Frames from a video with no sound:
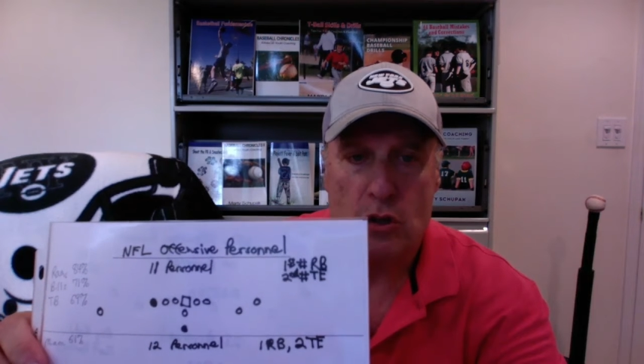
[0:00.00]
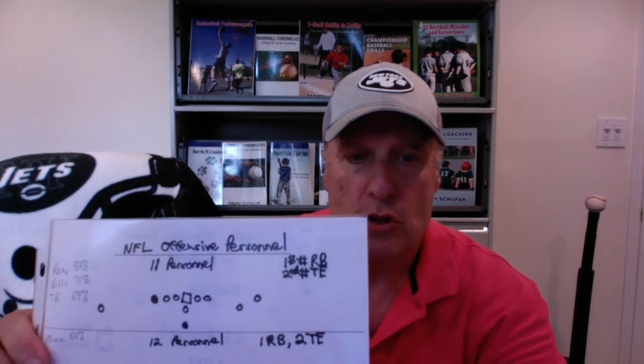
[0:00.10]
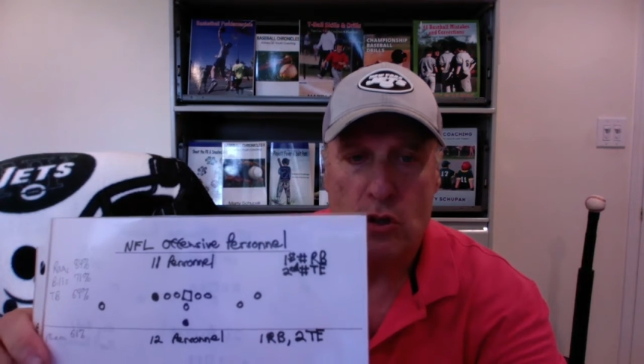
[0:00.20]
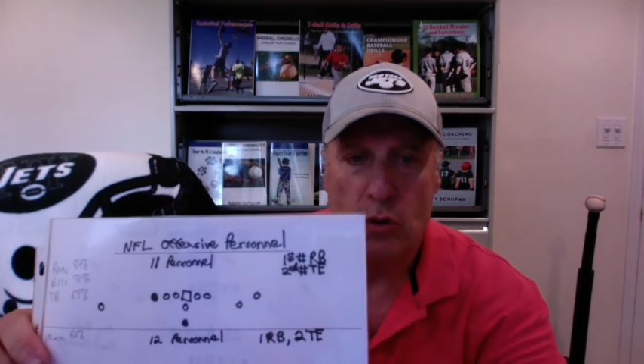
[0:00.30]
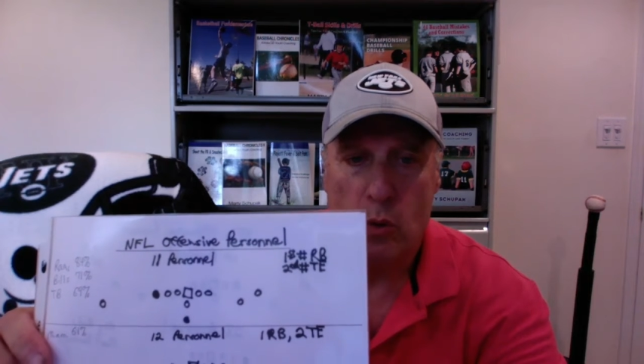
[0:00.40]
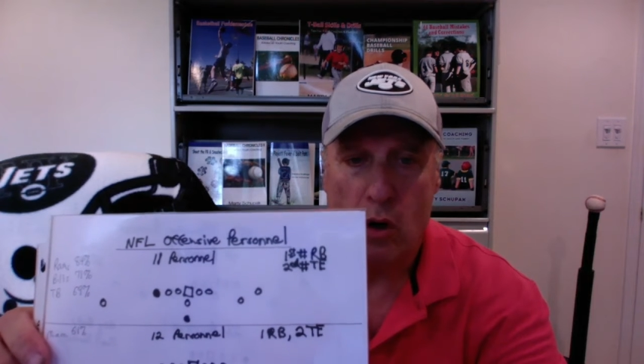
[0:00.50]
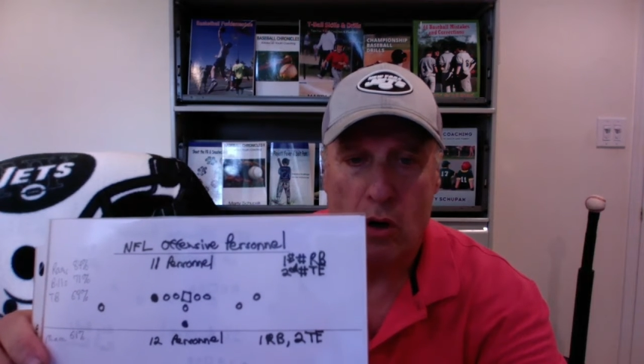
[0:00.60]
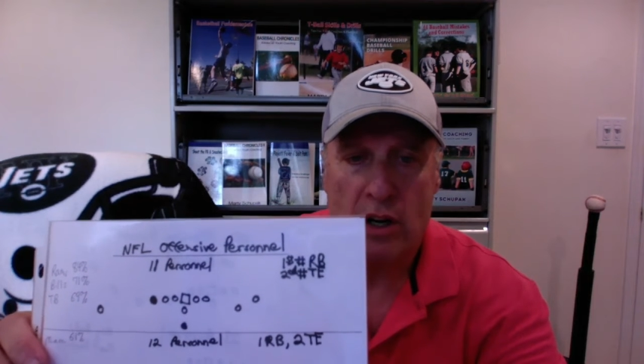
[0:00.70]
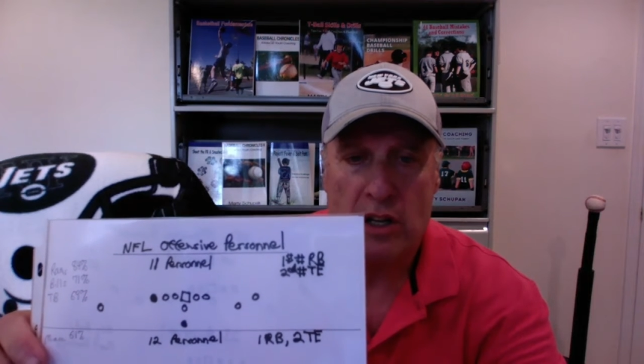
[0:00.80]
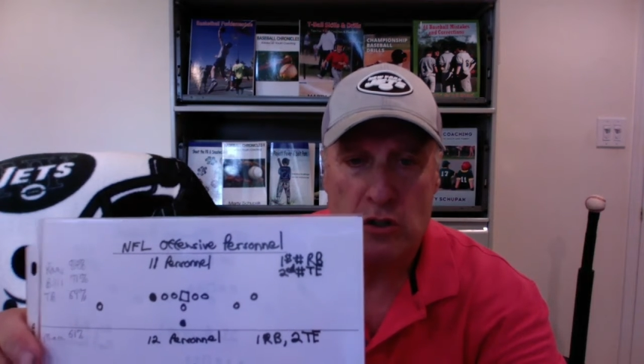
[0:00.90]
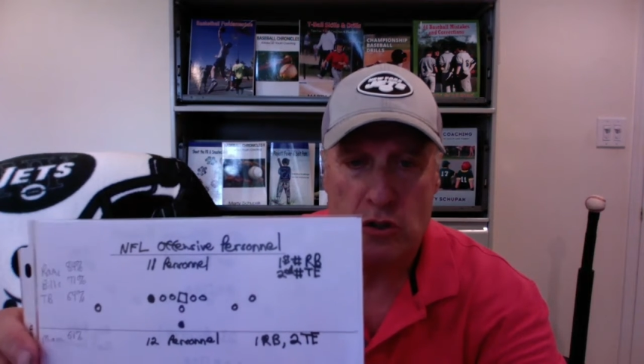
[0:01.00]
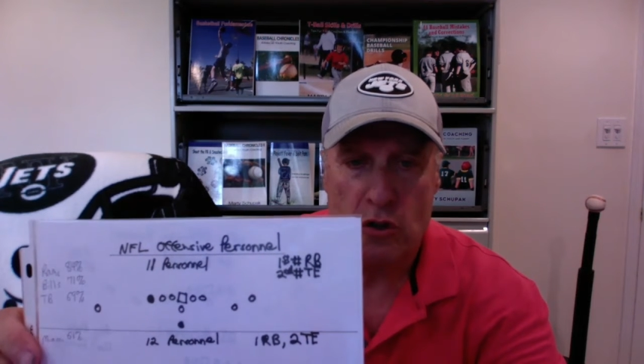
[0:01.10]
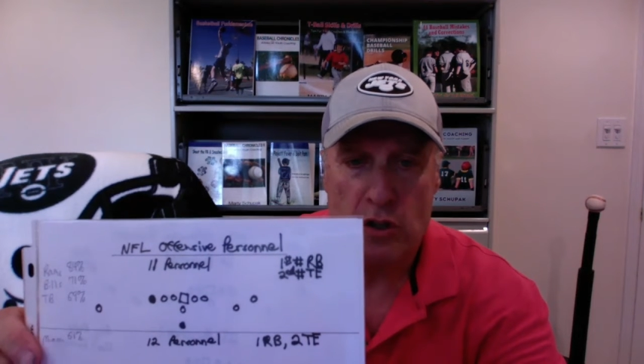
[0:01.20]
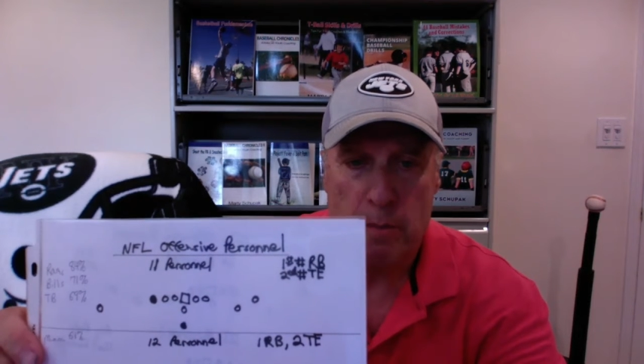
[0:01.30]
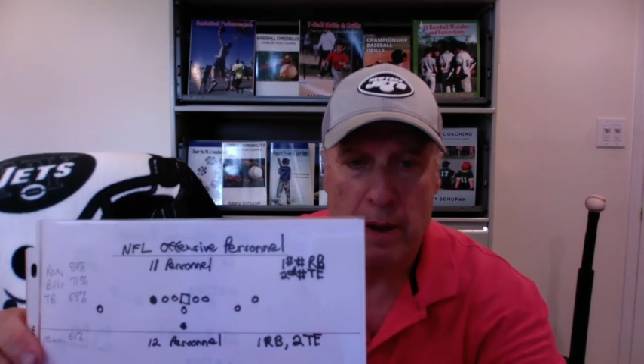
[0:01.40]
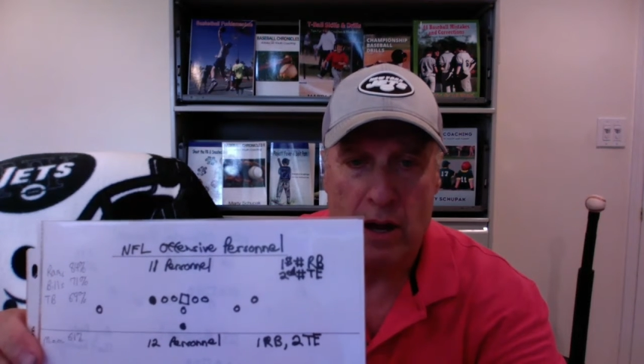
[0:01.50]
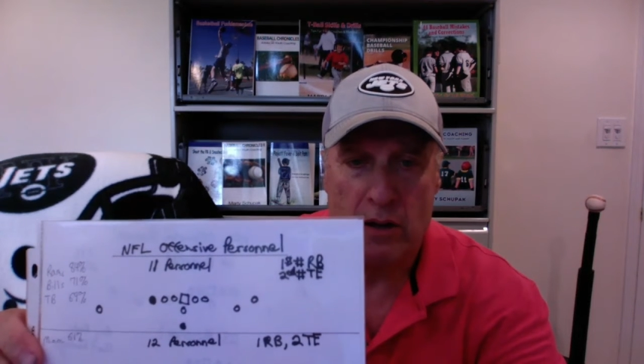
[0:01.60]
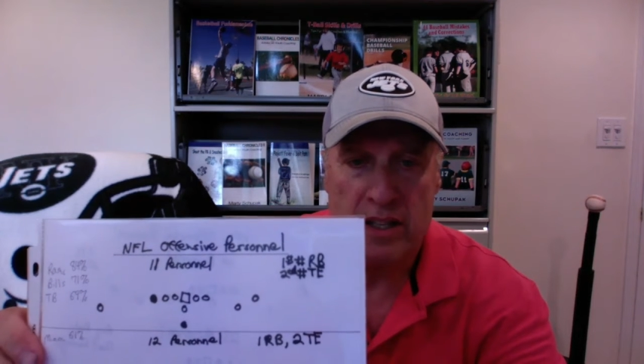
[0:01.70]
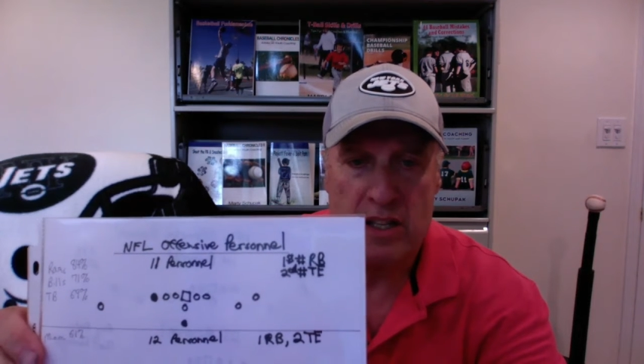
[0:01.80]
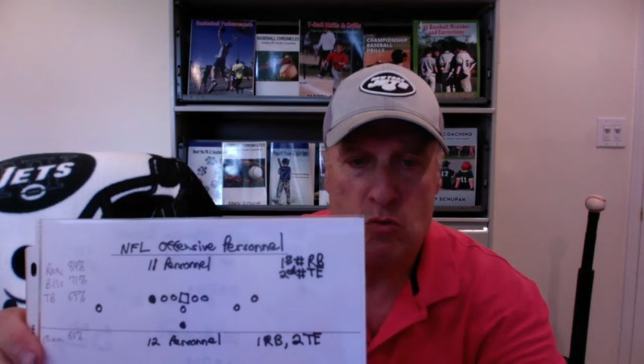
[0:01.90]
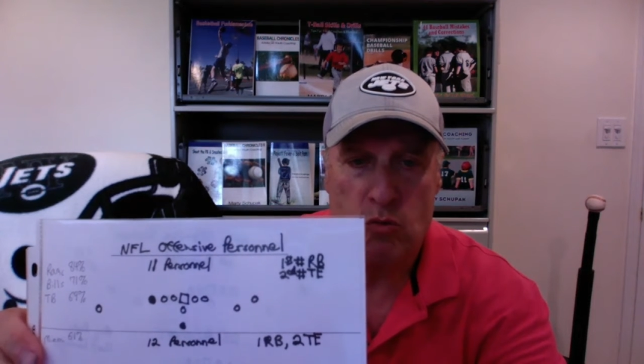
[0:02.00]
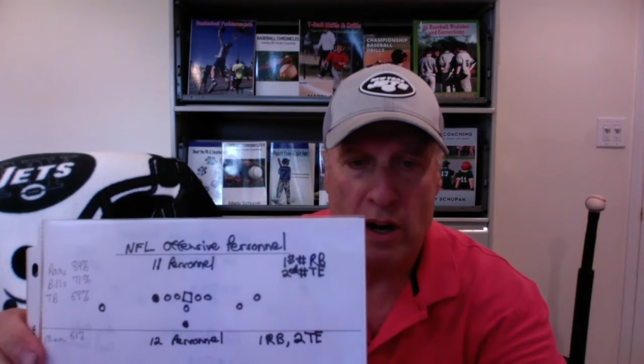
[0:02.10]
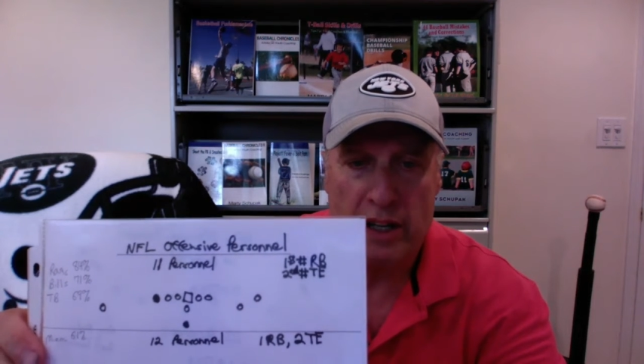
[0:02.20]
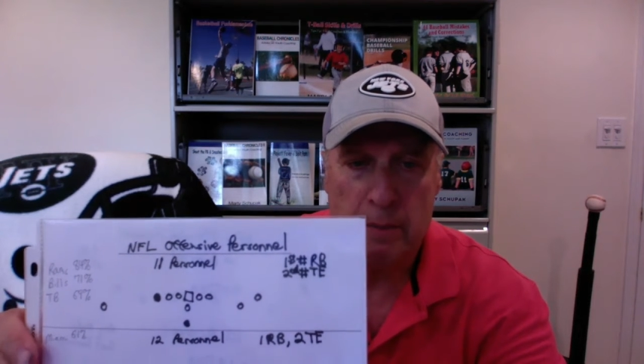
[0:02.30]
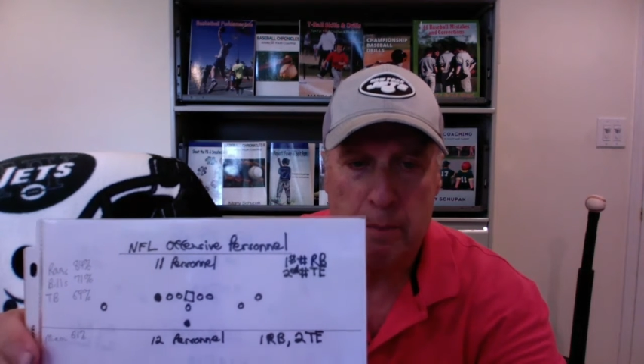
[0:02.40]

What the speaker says: you are concerned about is running